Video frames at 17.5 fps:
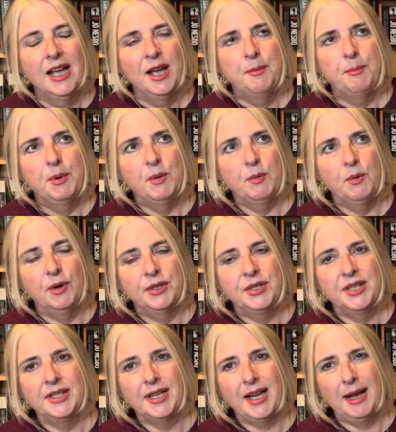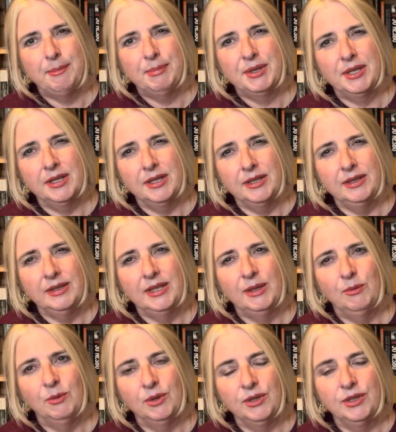but what is absolutely
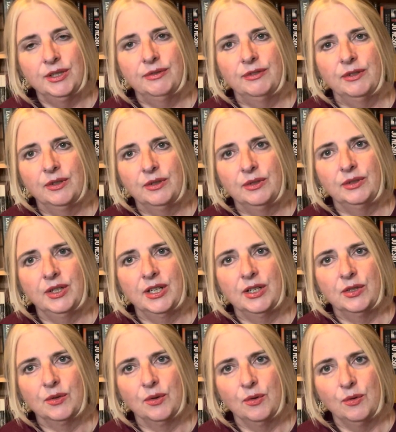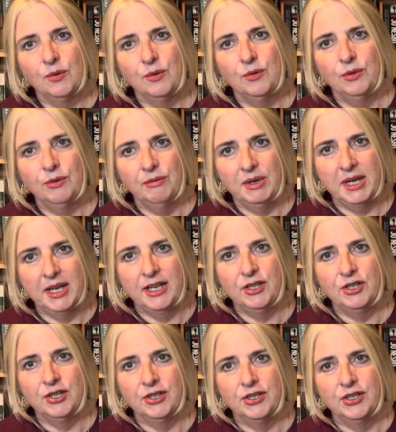wonderful is all the
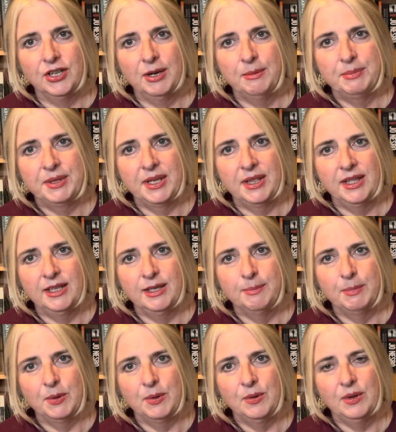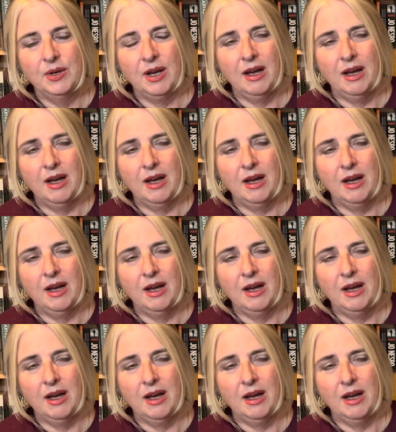relationships in this book.